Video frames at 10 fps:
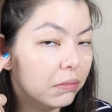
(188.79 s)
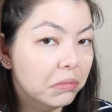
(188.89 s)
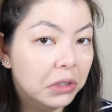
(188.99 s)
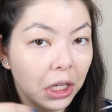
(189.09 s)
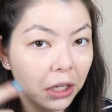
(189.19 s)

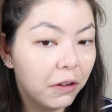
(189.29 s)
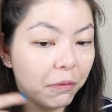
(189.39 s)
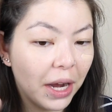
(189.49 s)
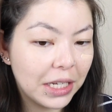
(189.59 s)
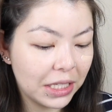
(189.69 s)
none of
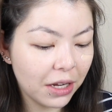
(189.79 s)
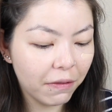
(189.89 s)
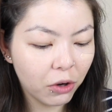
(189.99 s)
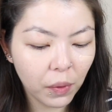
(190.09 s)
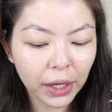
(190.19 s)
my
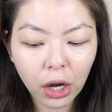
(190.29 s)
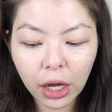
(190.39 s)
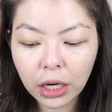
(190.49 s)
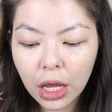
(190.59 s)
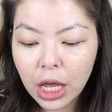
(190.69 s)
stuff going
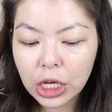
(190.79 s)
on.